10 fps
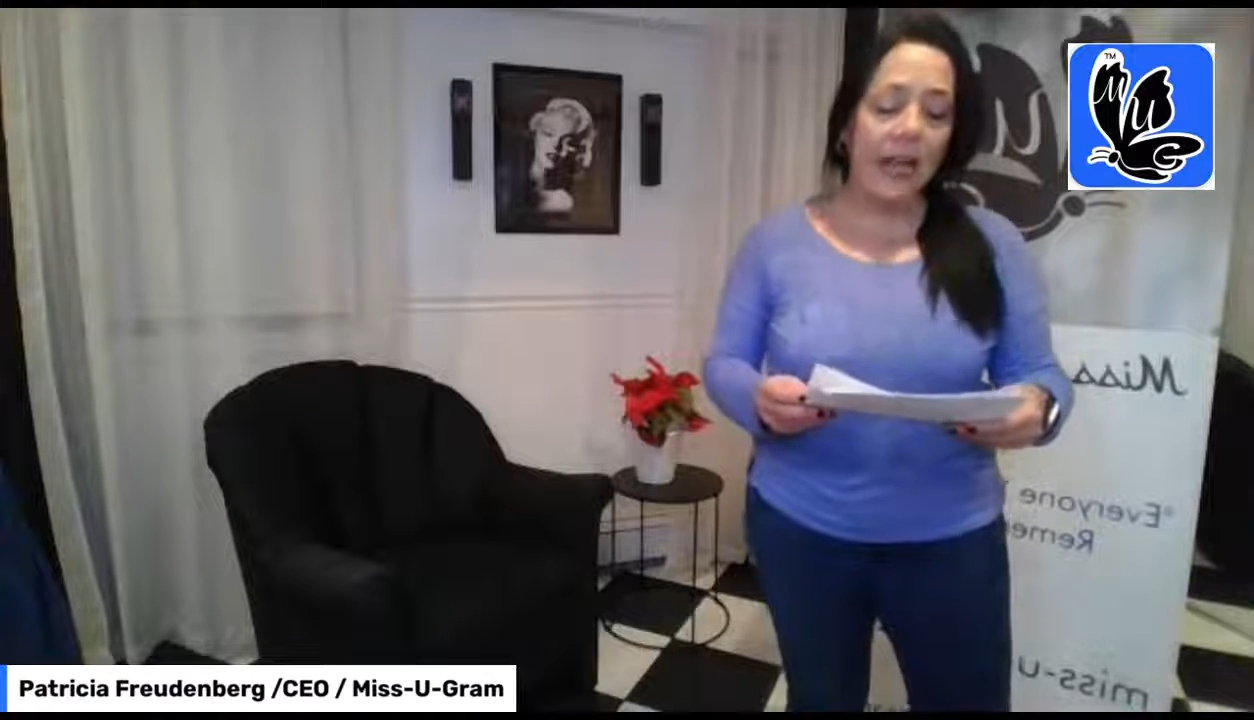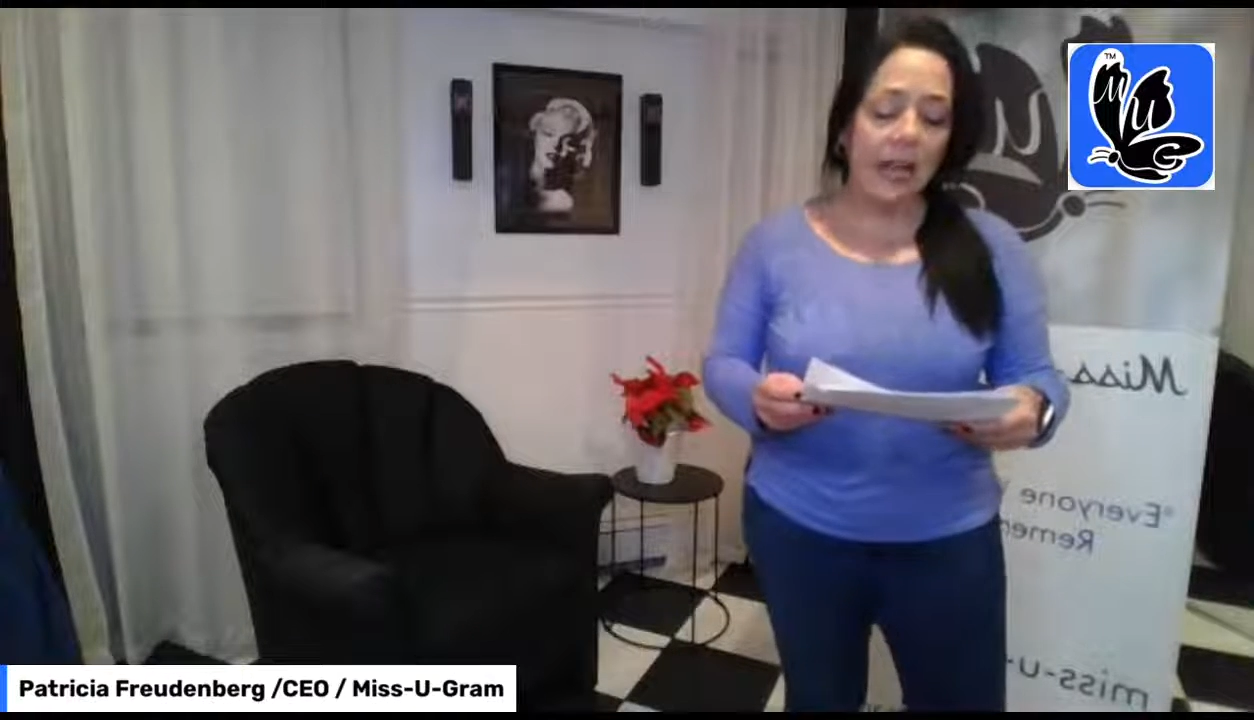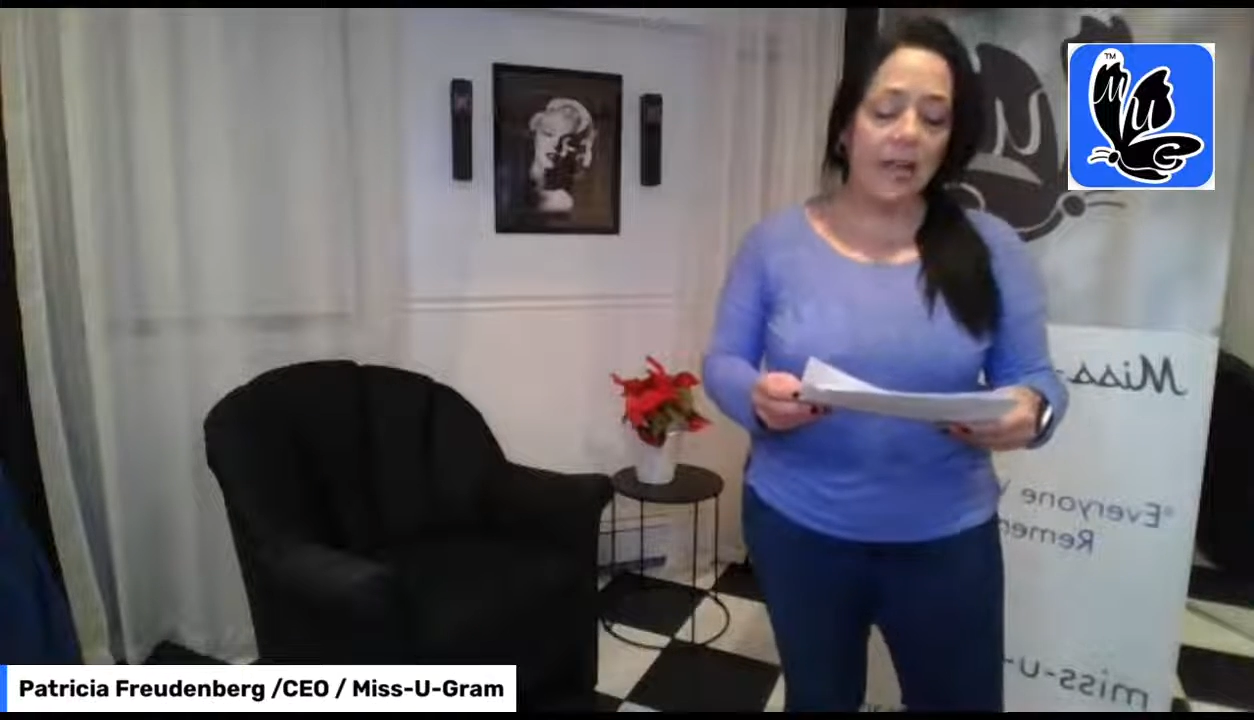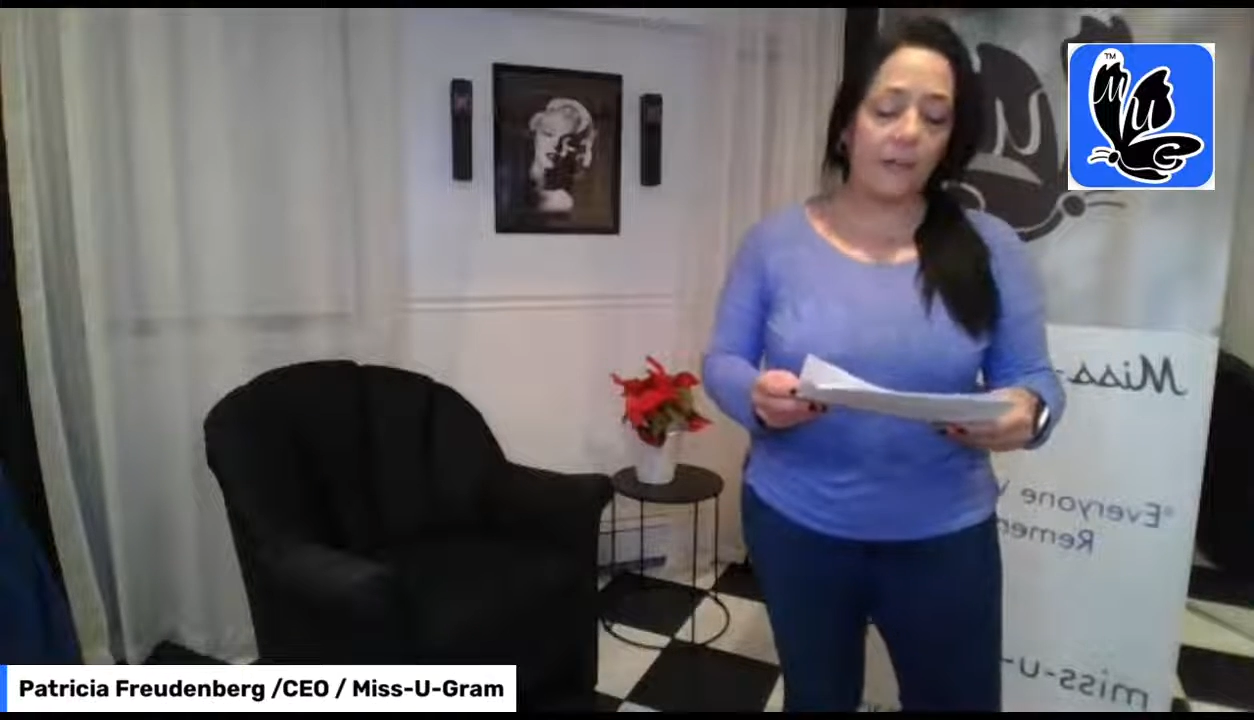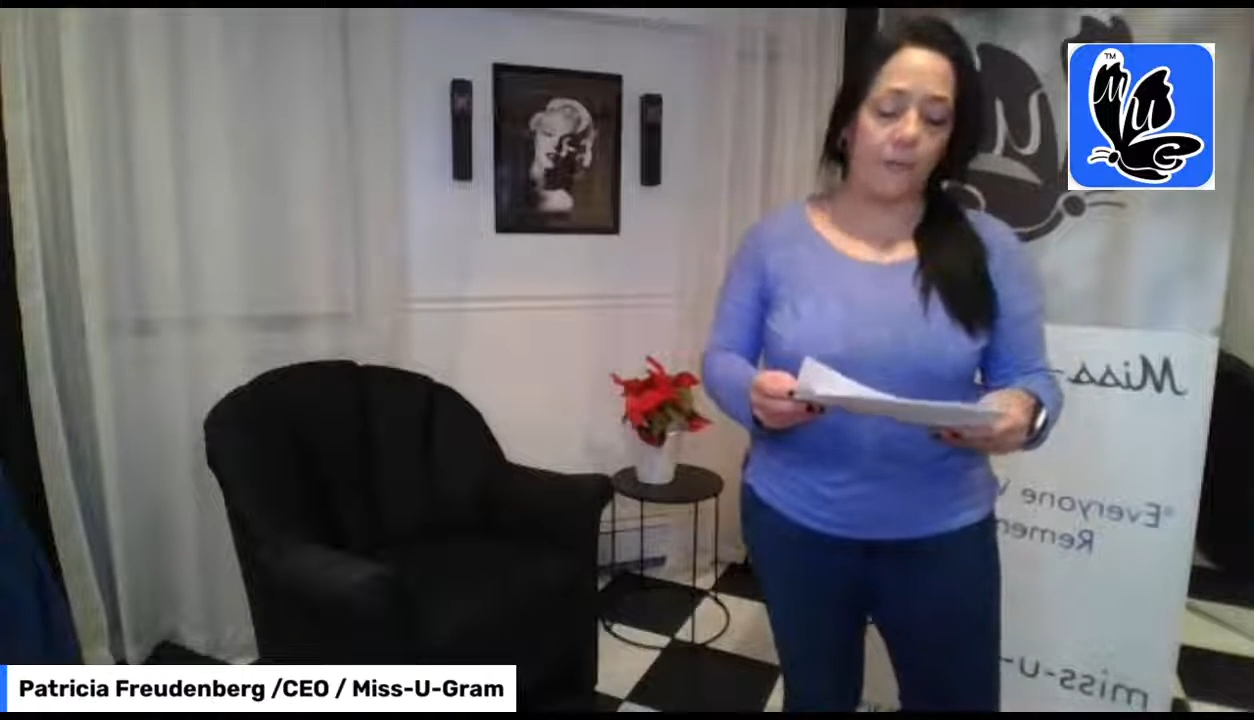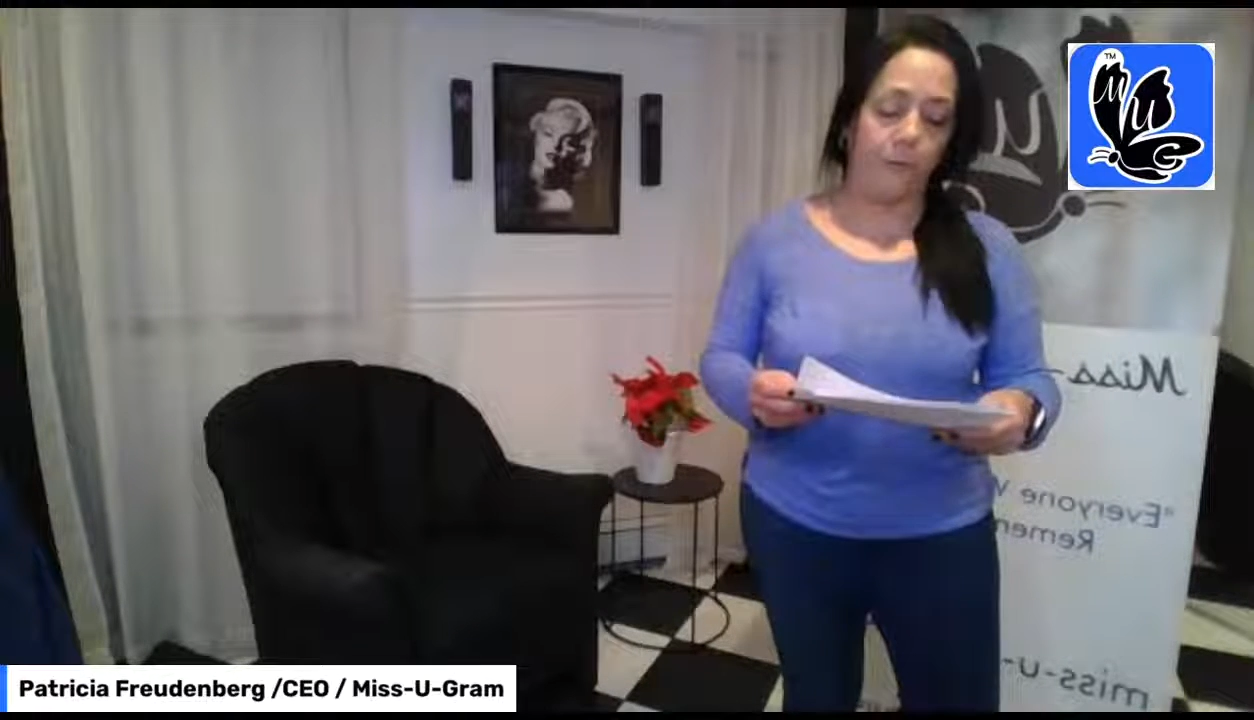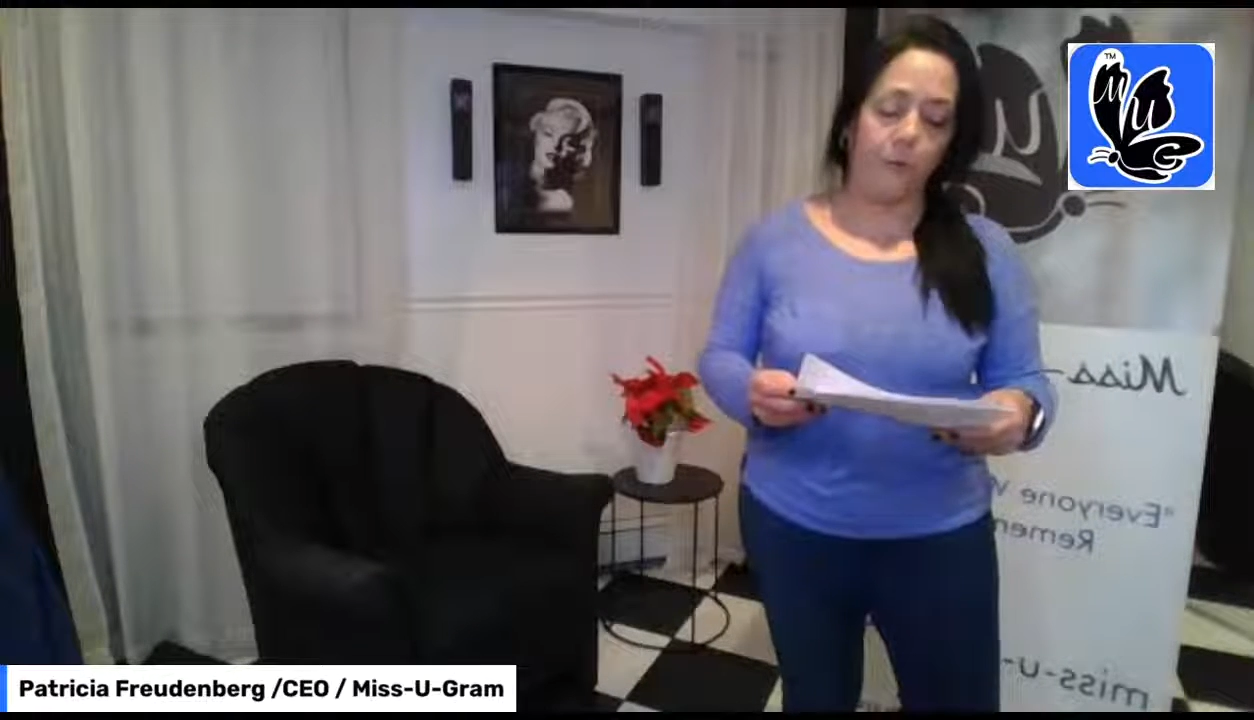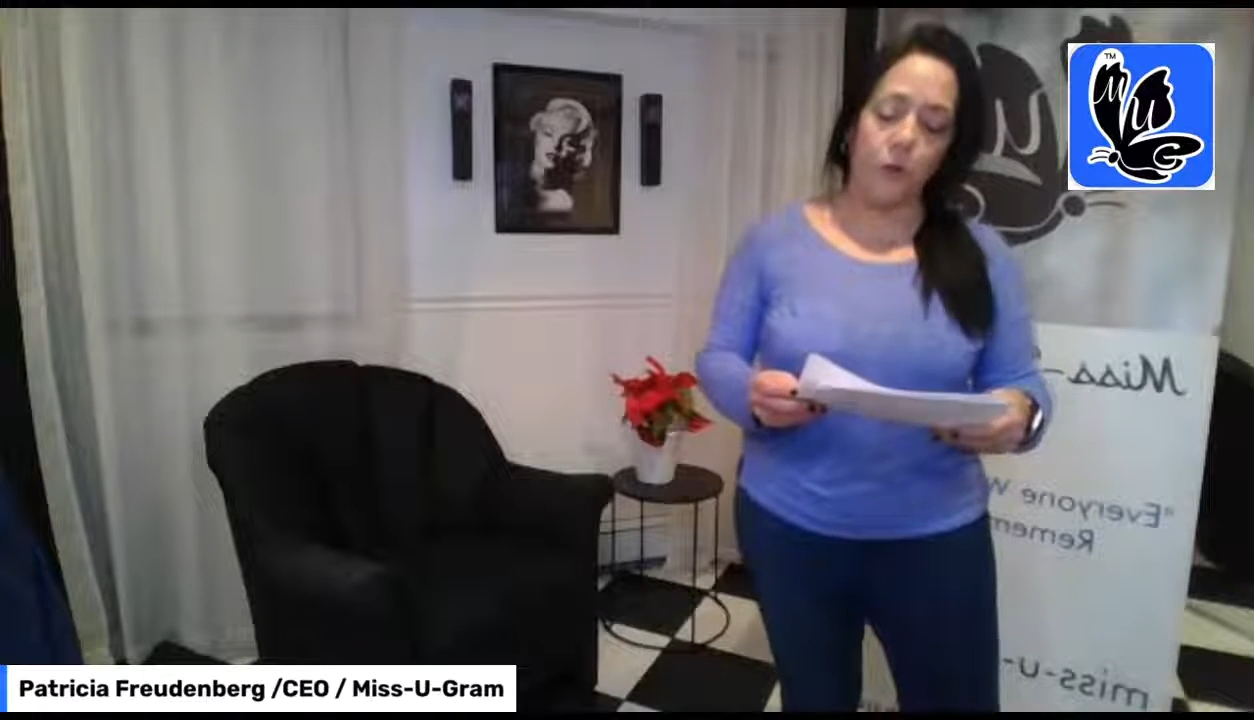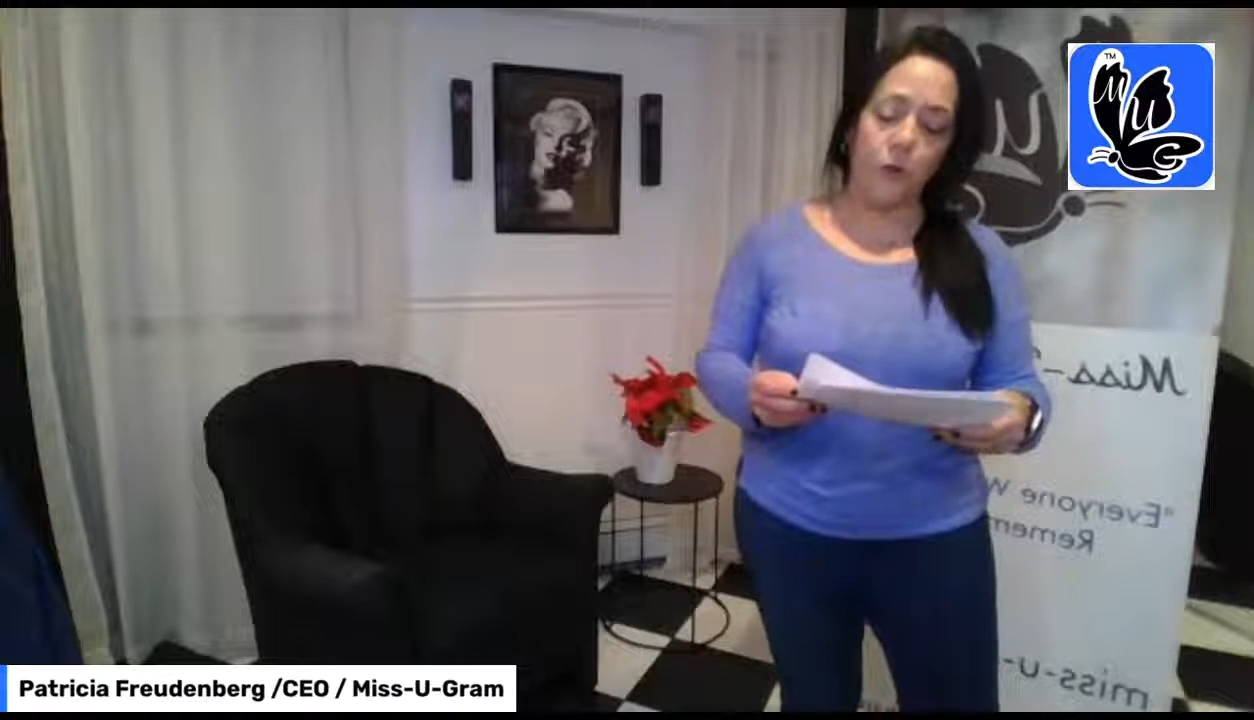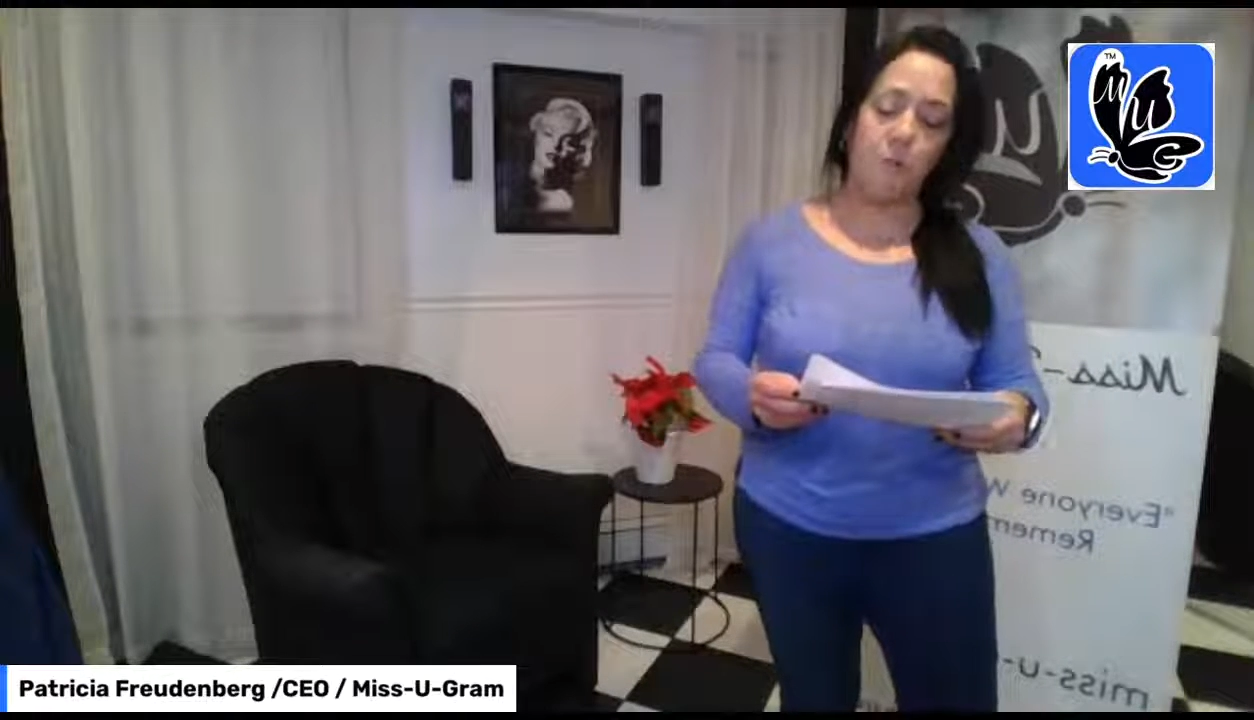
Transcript: aid for food,